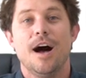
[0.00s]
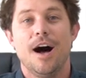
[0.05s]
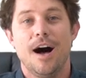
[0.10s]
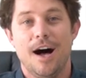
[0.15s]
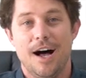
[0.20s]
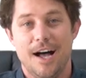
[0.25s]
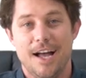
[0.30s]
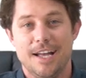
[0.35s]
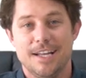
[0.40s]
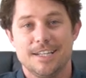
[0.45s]

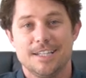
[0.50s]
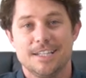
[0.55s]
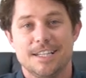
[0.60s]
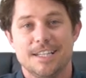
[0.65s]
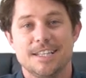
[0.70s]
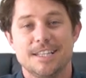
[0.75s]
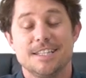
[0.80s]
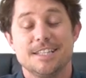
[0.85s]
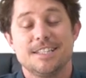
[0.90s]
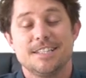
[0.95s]
Hi,
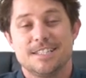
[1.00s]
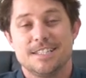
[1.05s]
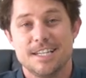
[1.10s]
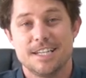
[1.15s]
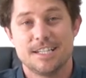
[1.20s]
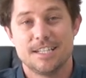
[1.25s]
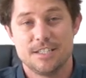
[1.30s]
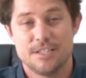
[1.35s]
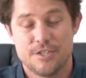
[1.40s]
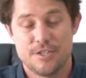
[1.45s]
this is
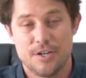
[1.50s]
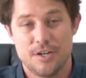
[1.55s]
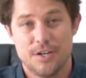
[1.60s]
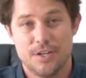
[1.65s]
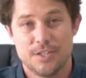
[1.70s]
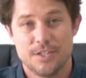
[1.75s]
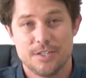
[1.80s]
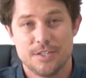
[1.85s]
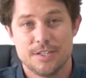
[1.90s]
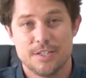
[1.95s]
Nicholas York,
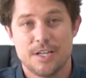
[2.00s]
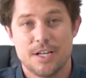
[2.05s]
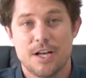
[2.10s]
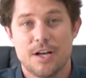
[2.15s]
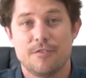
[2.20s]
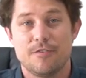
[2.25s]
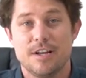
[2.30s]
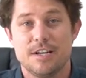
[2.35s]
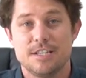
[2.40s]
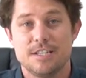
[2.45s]

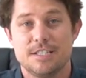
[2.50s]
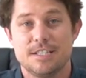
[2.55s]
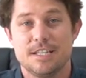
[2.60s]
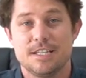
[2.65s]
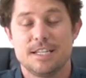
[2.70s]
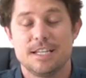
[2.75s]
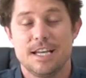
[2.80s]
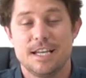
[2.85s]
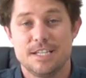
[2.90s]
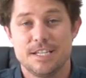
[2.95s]
a
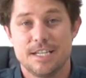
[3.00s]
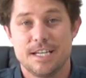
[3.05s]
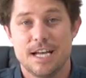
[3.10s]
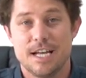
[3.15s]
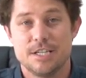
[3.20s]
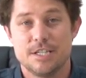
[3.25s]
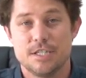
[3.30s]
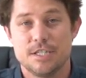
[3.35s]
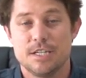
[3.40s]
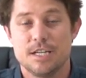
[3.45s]
registered
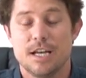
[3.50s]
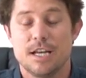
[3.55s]
education